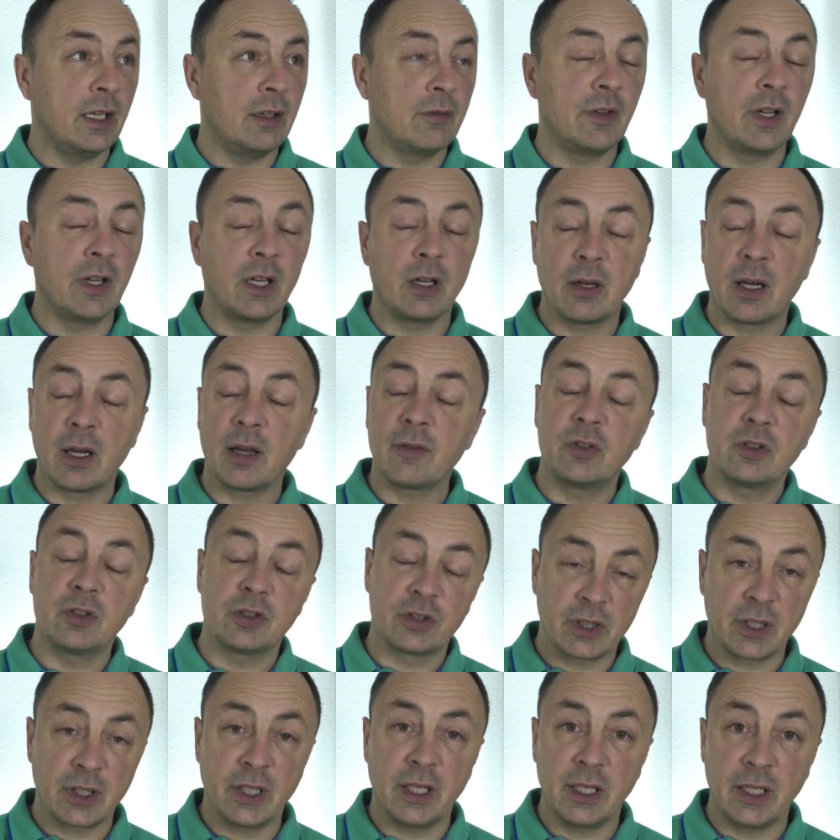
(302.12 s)
the evening, I have
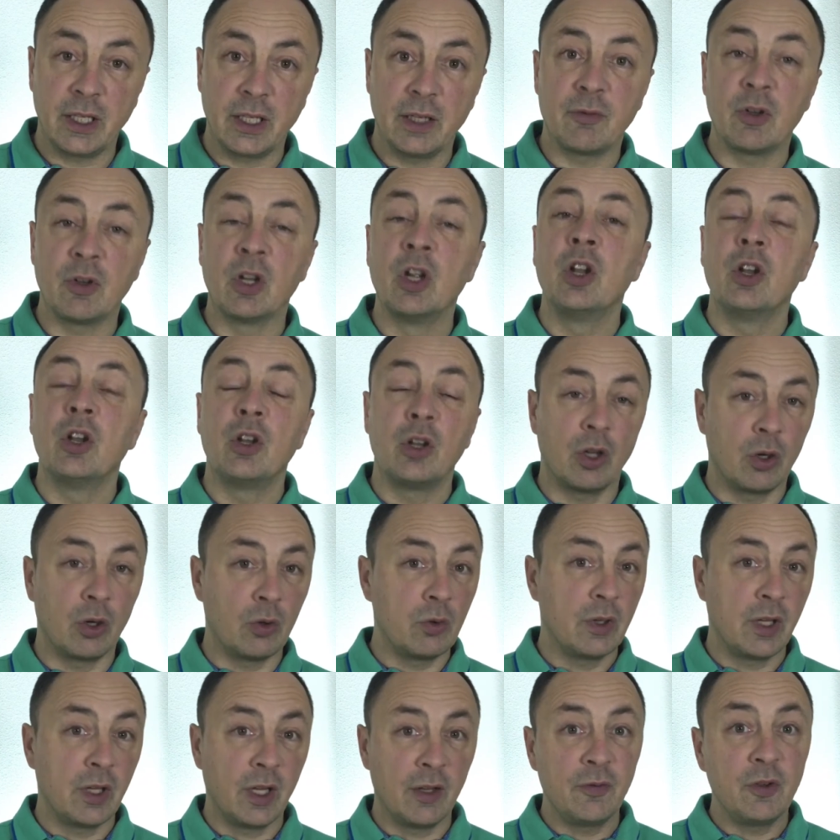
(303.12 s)
to study in the evening.
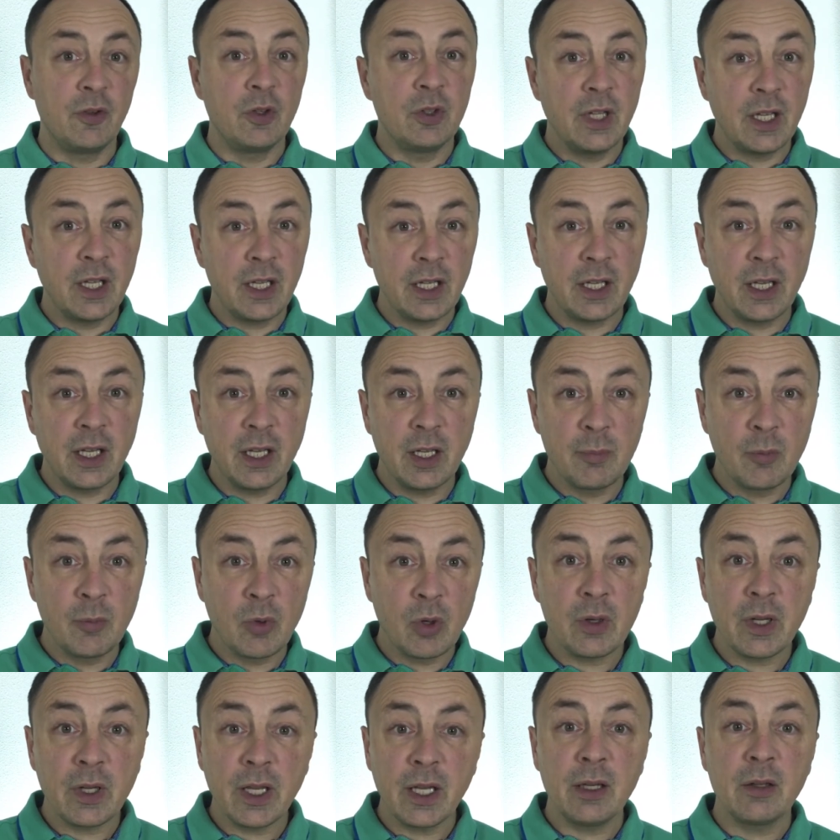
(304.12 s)
No, if you did it in the
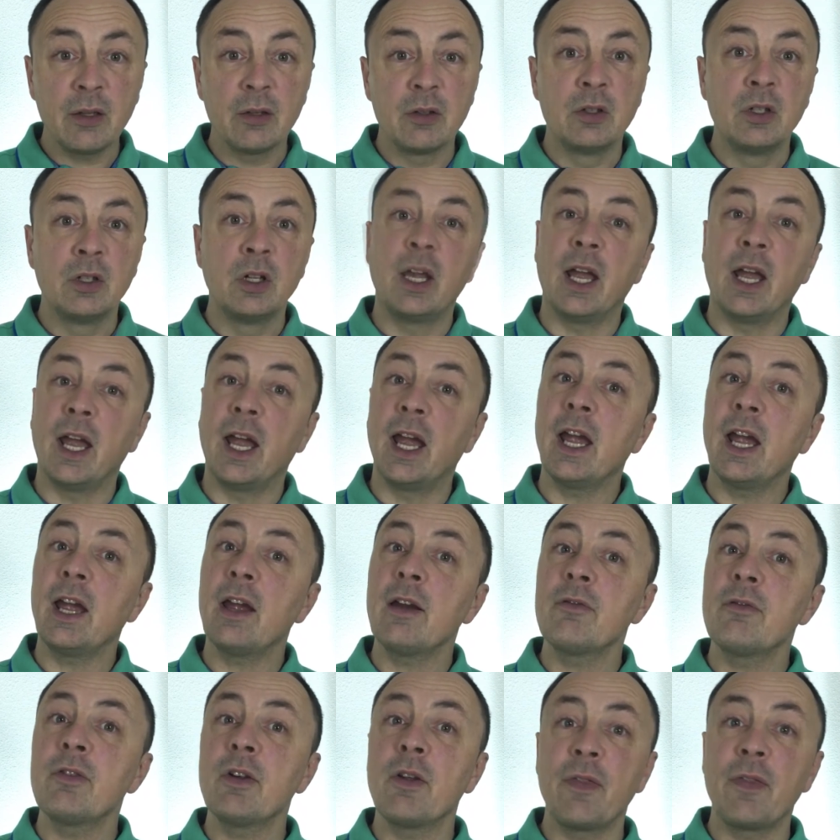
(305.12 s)
morning,
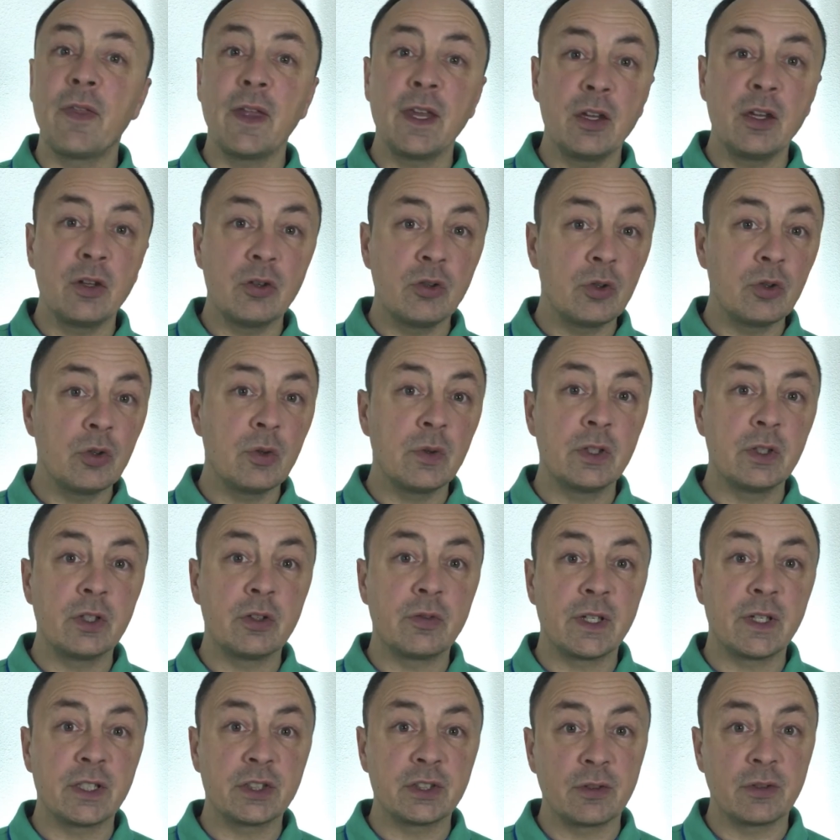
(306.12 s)
everything you do
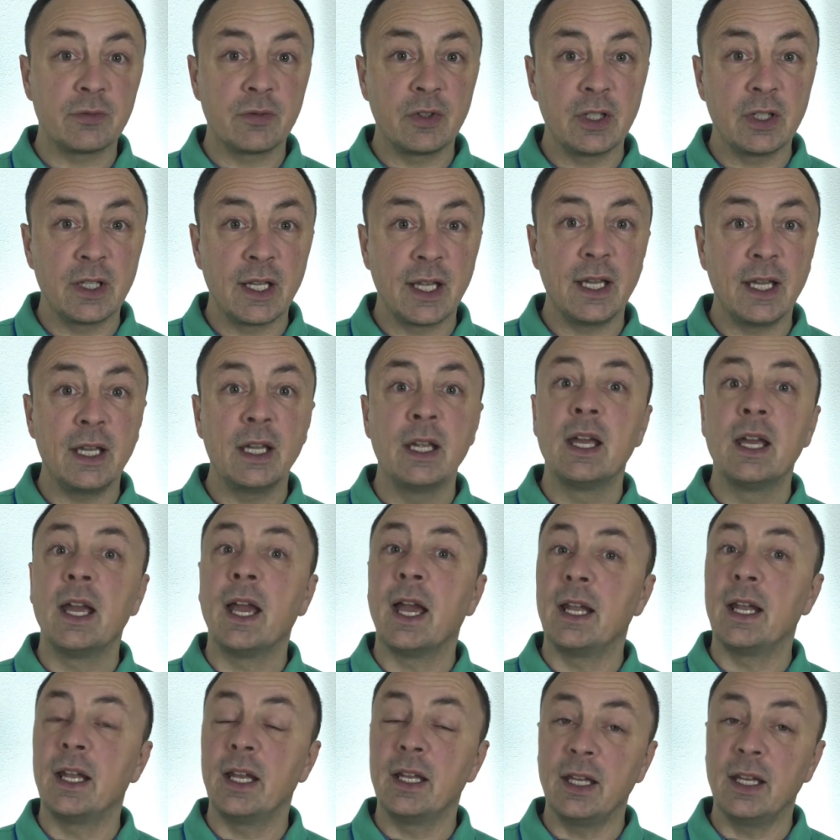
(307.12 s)
in the rest of the day
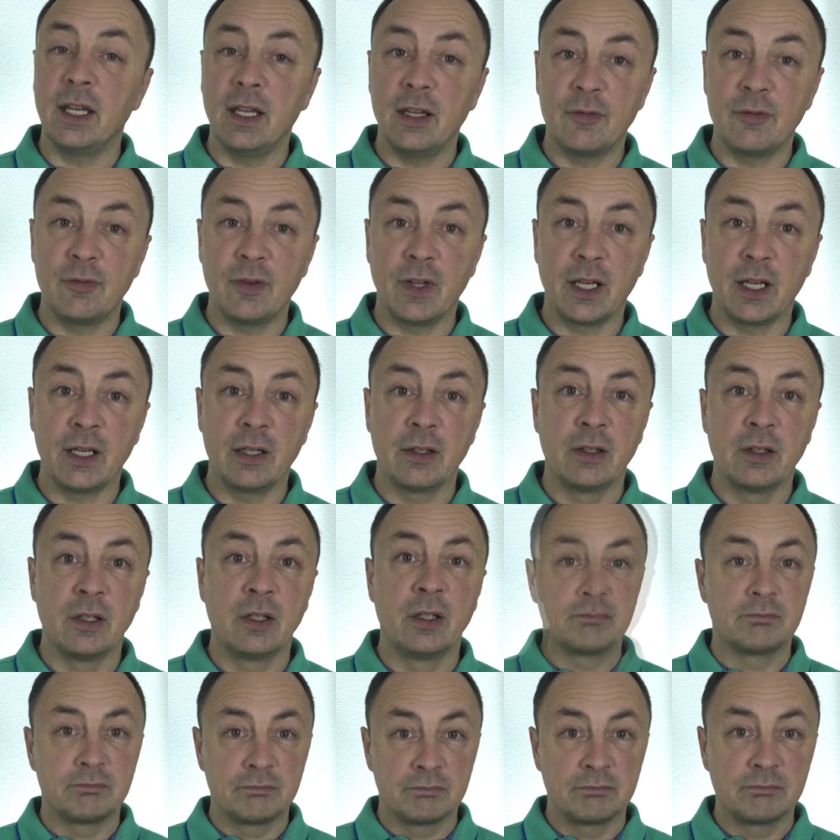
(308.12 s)
and in the evening,
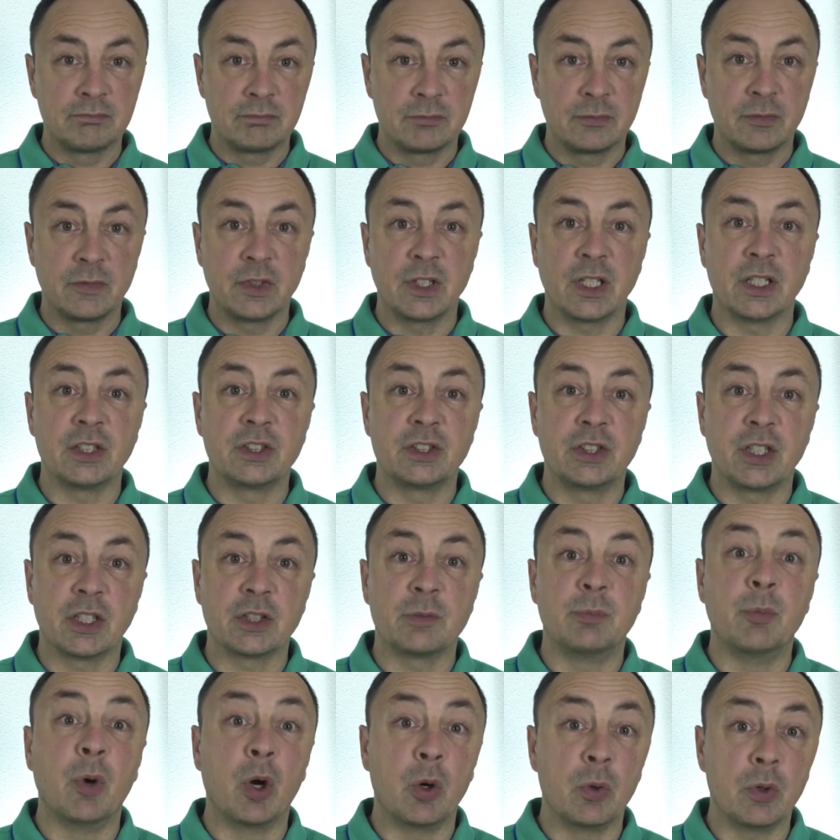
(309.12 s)
that's
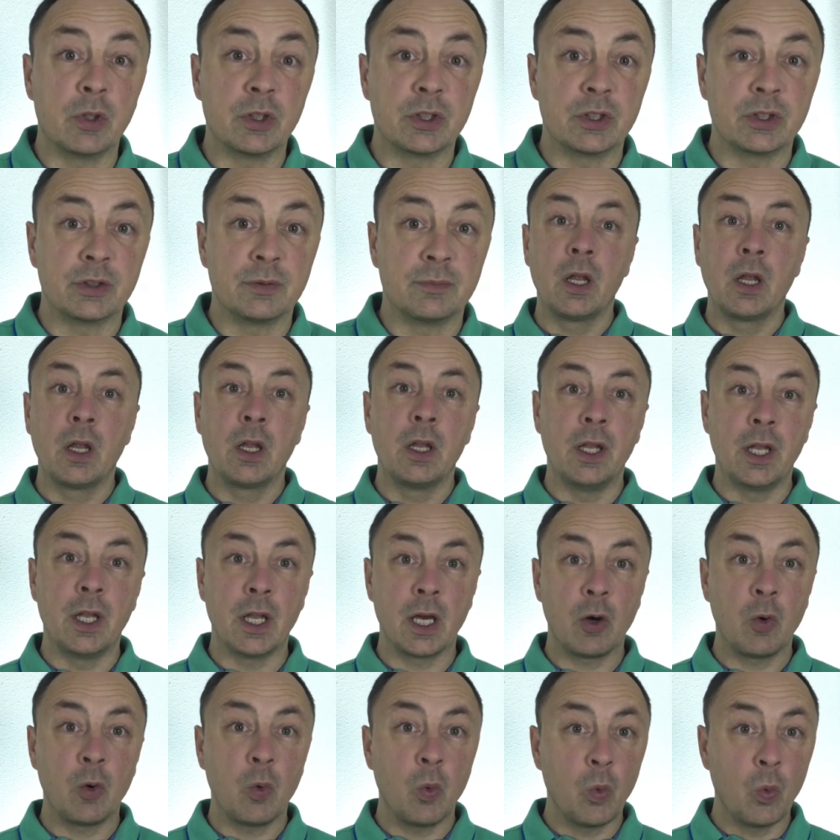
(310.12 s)
just bonus.
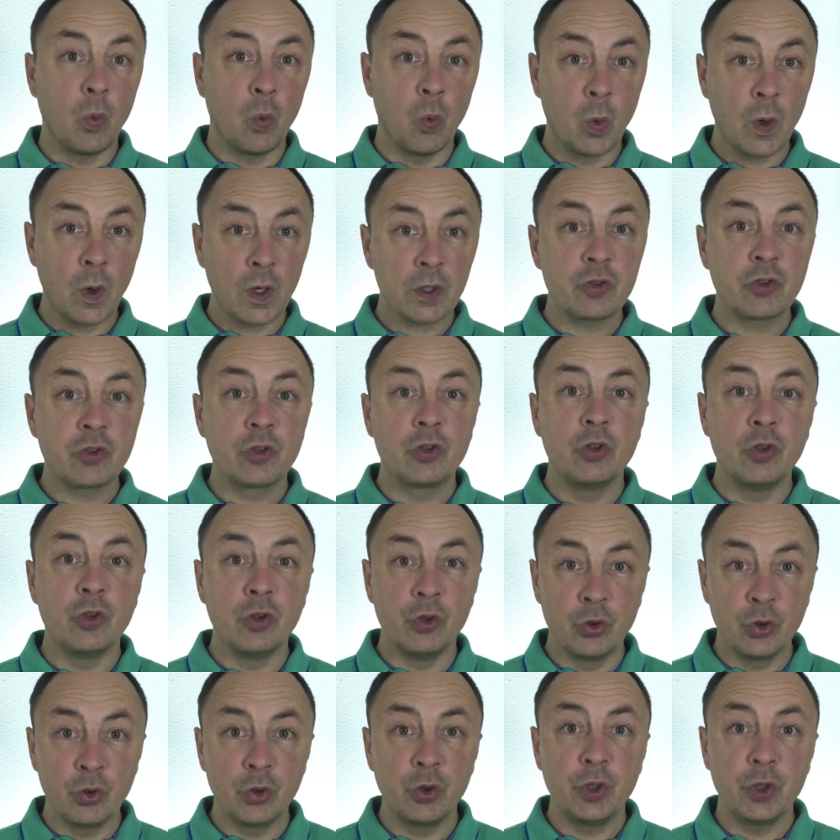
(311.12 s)
Now, what
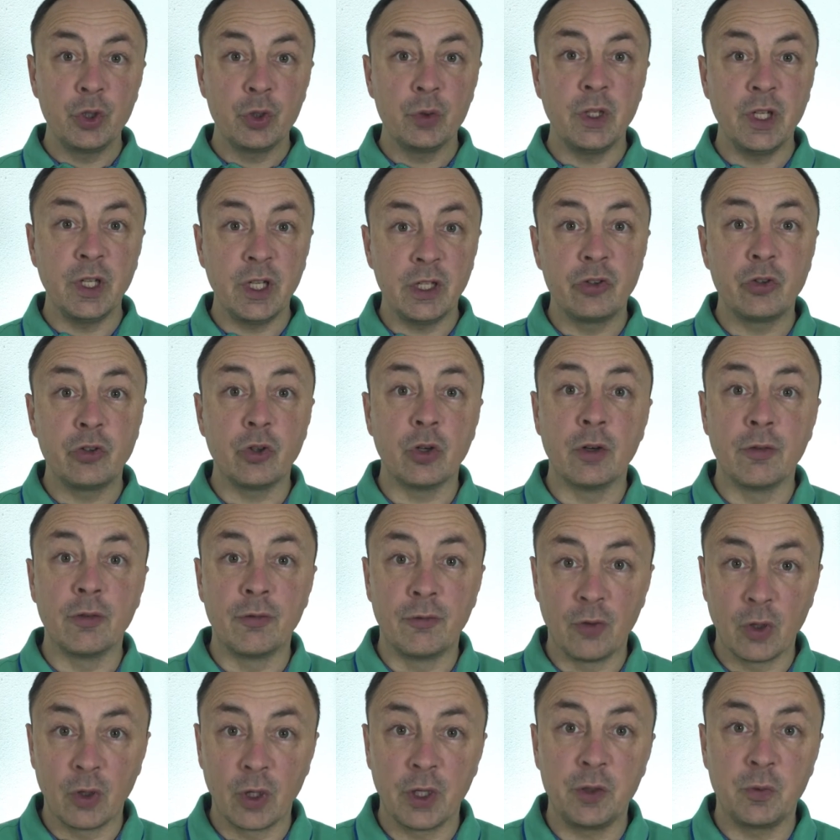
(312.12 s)
do you need to
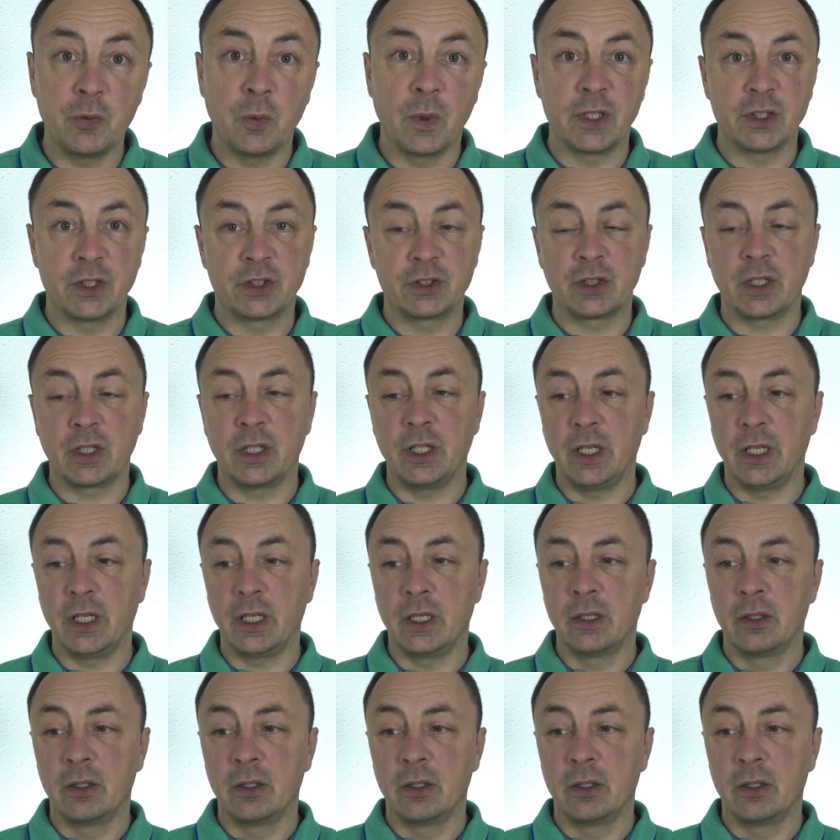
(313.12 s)
avoid when studying?